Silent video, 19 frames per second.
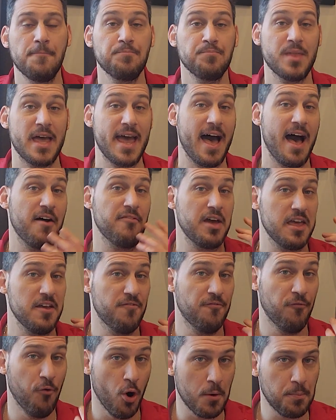They have a
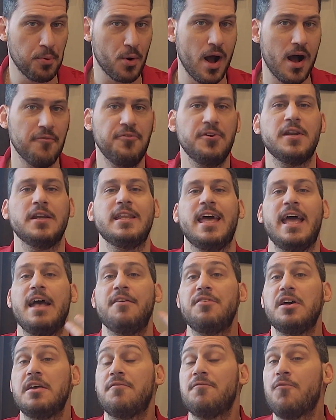for-profit and they have
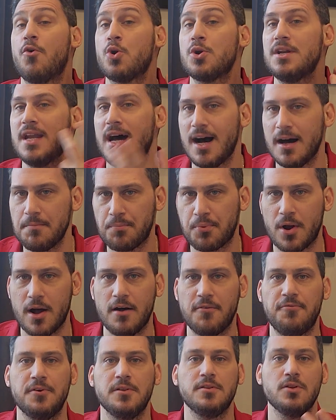a
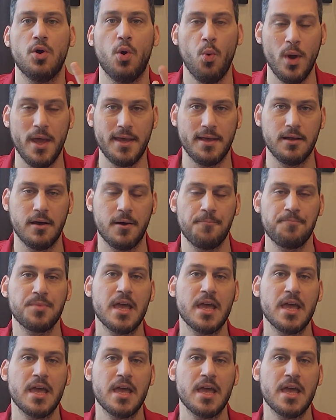for-non-profit wing.